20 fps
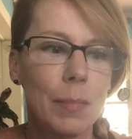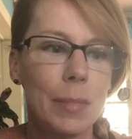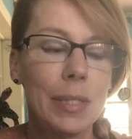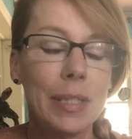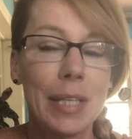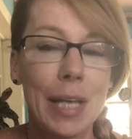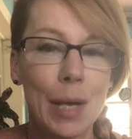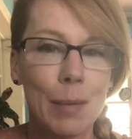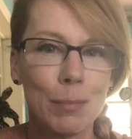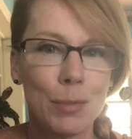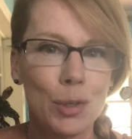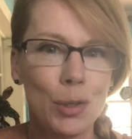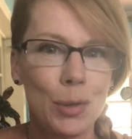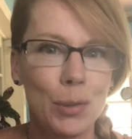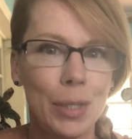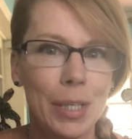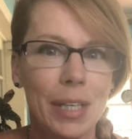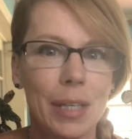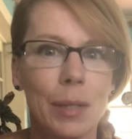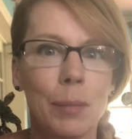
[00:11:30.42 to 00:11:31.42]

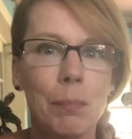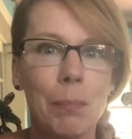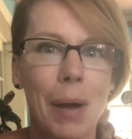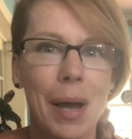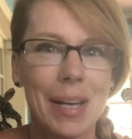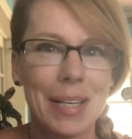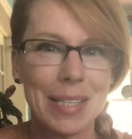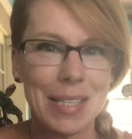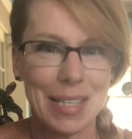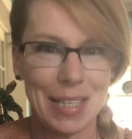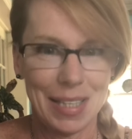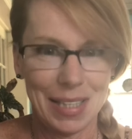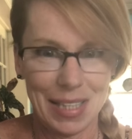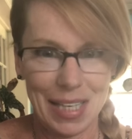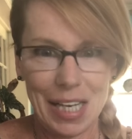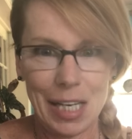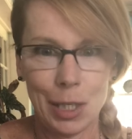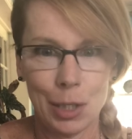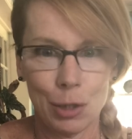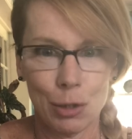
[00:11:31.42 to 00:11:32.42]
Neptunian,
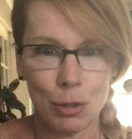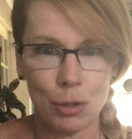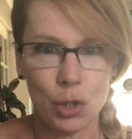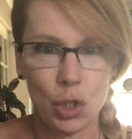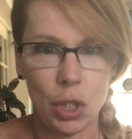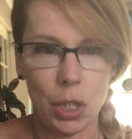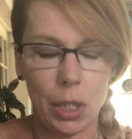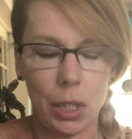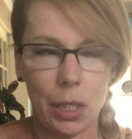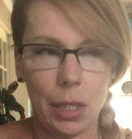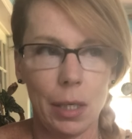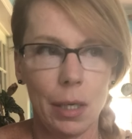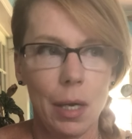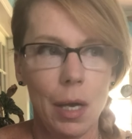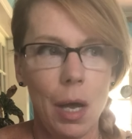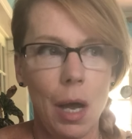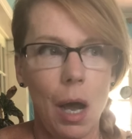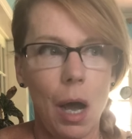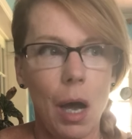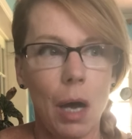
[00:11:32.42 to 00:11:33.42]
Piscean energy
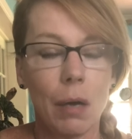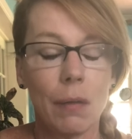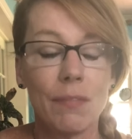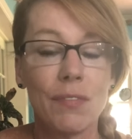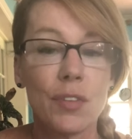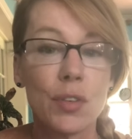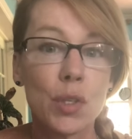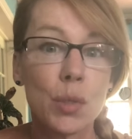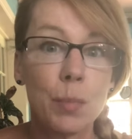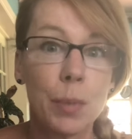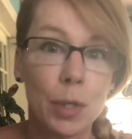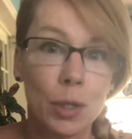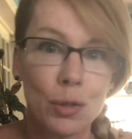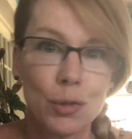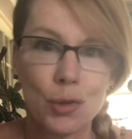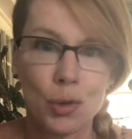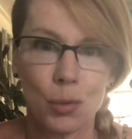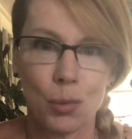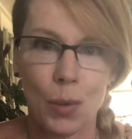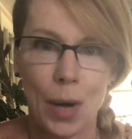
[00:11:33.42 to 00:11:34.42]
of the
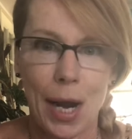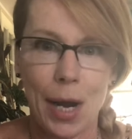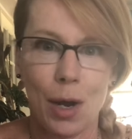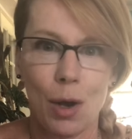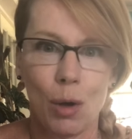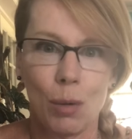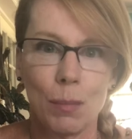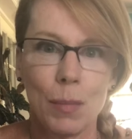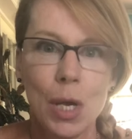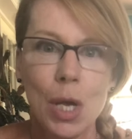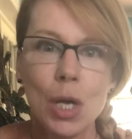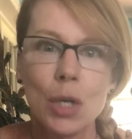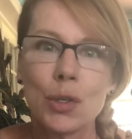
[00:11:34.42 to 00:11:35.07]
spiritual realm.